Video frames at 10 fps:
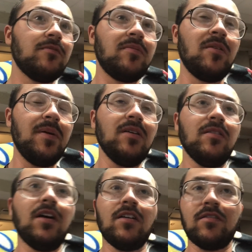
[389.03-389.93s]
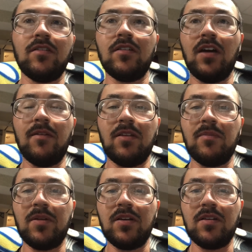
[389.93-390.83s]
to be able to actually have
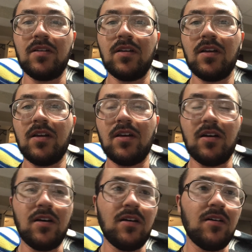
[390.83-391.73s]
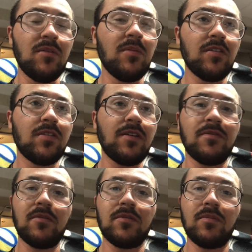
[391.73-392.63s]
that be a much
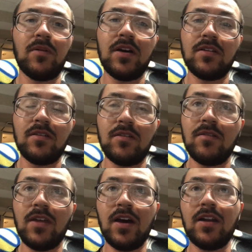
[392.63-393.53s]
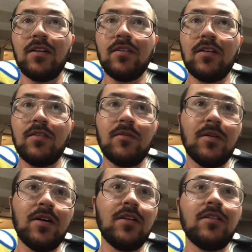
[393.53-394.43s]
safer way to do that, unless you
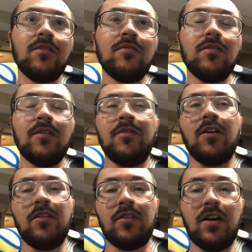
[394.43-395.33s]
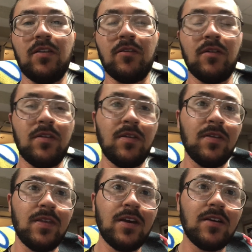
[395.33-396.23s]
want to suffer other consequences
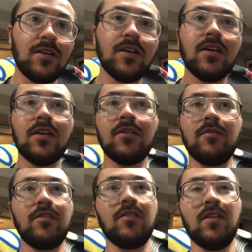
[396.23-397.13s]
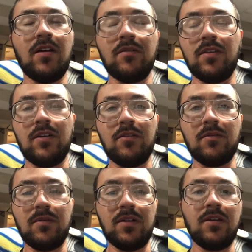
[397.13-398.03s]
later, which is I don't think you
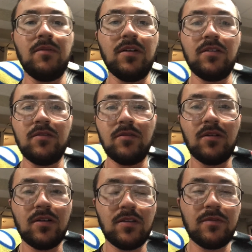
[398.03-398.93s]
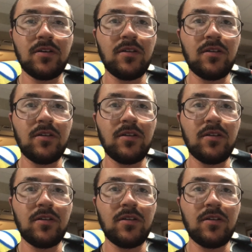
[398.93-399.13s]
really want to suffer